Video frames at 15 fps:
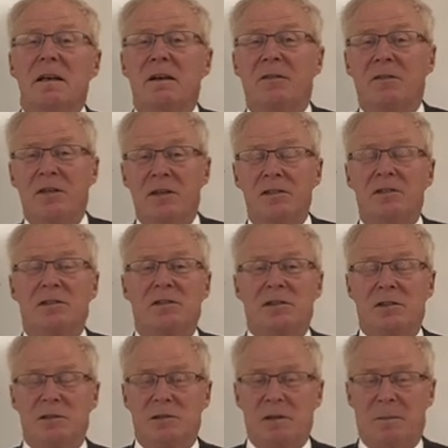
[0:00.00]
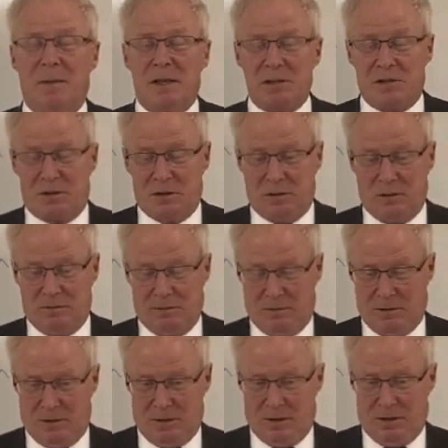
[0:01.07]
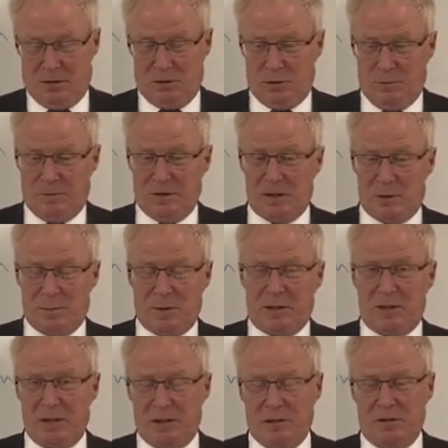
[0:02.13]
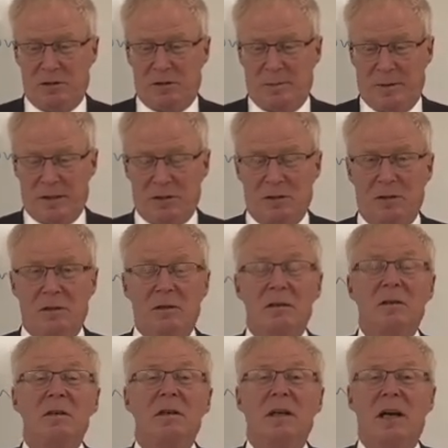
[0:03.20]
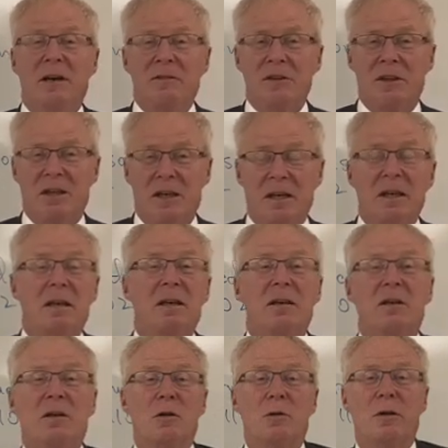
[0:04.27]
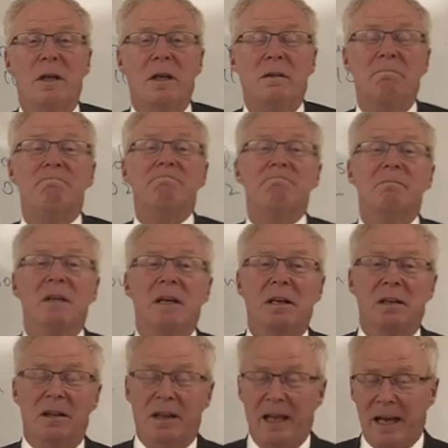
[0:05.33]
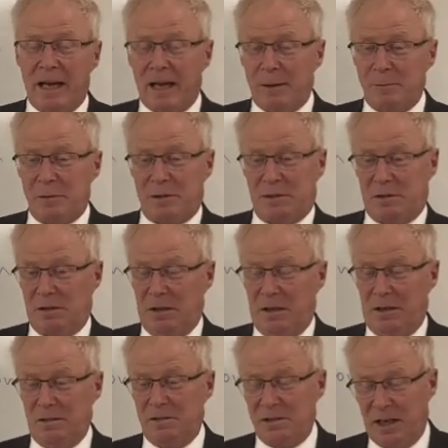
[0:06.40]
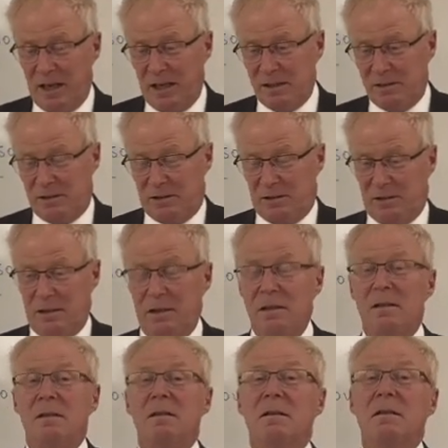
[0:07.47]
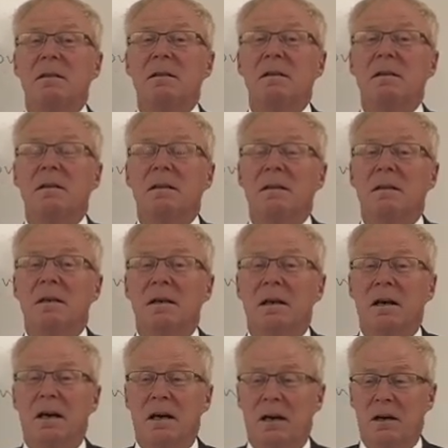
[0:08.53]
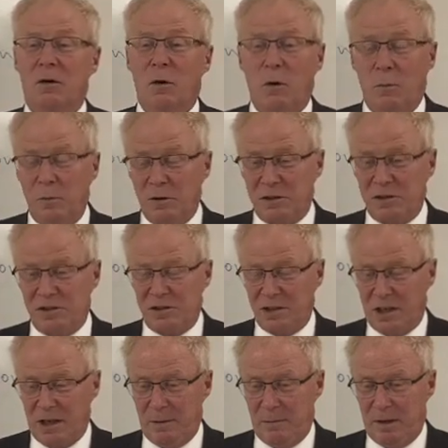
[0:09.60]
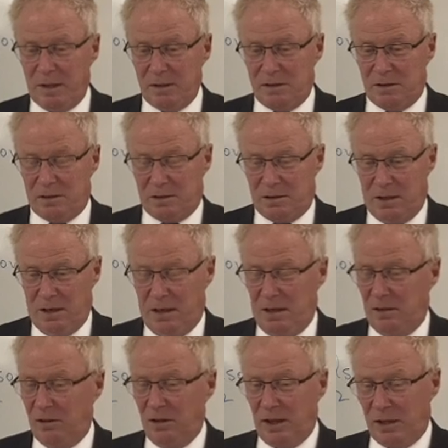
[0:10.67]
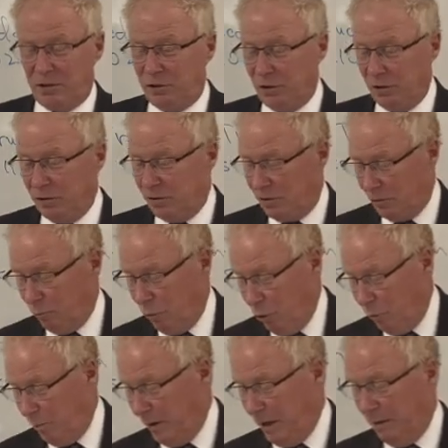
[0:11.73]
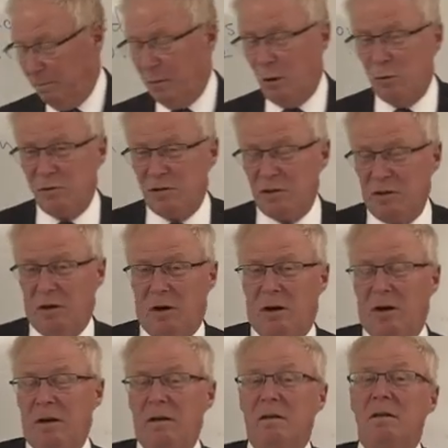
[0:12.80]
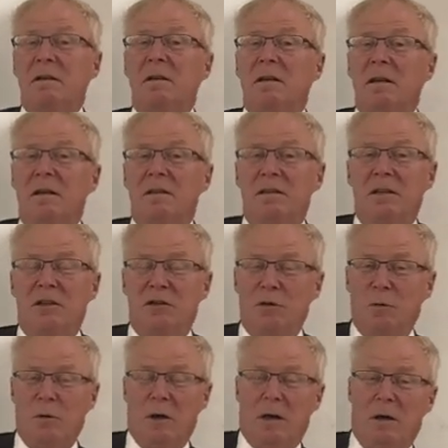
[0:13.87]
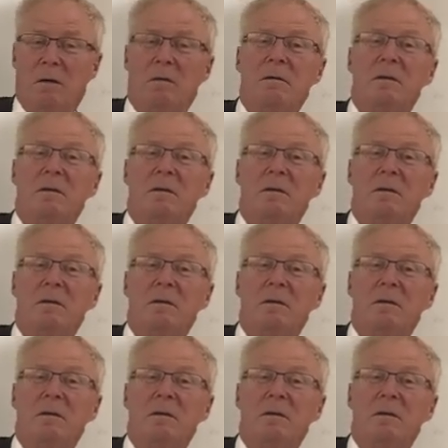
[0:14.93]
this semester. So for this particular semester, everything including labs, tests, homework assignments, lectures will be posted on D2L.